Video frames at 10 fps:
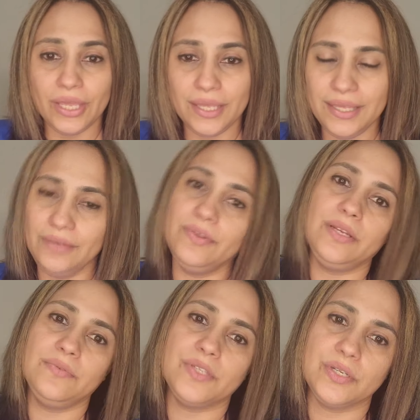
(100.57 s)
even
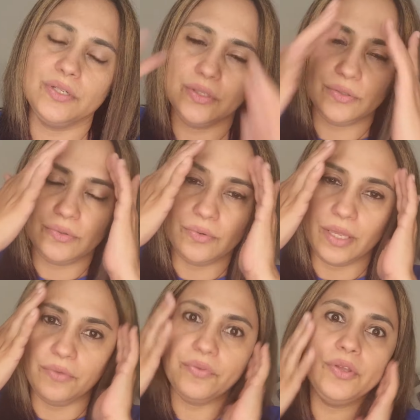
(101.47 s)
if so,
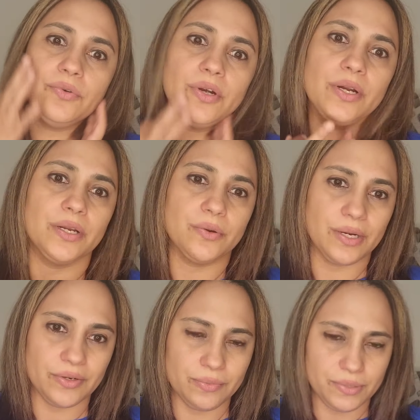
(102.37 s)
if you are in
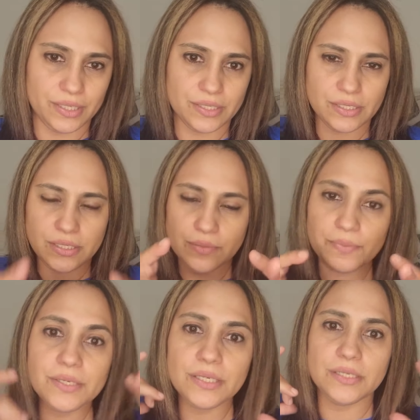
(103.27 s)
crowded places,
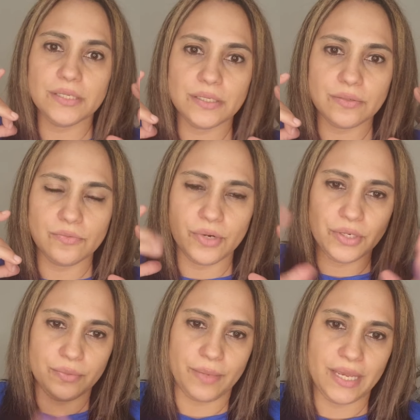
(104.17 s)
please wear
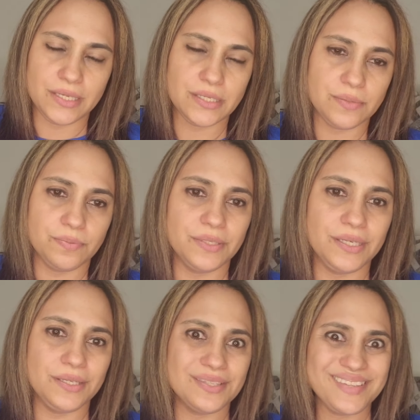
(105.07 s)
your mask.
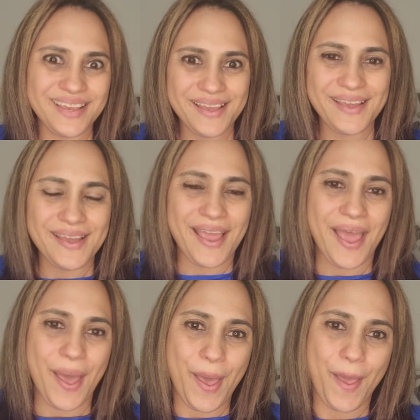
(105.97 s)
Please,
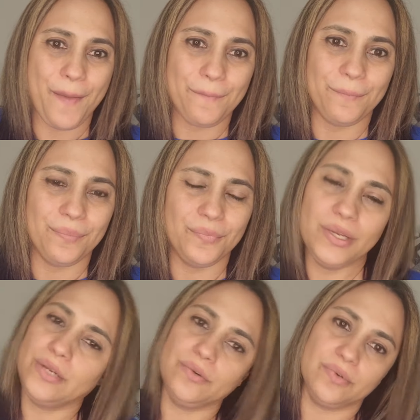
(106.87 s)
we
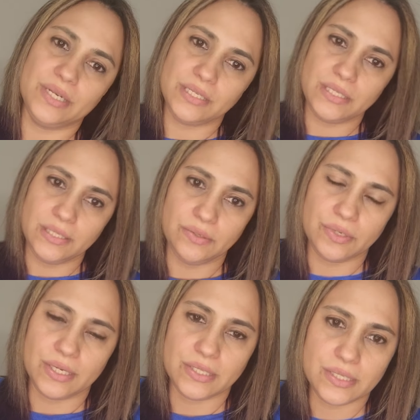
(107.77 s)
don't want to see you
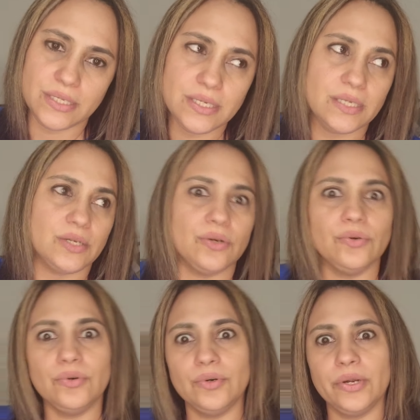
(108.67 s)
get sick
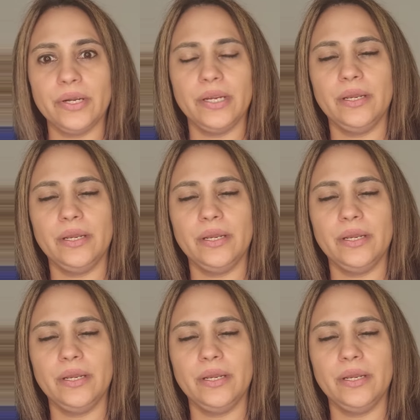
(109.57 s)
or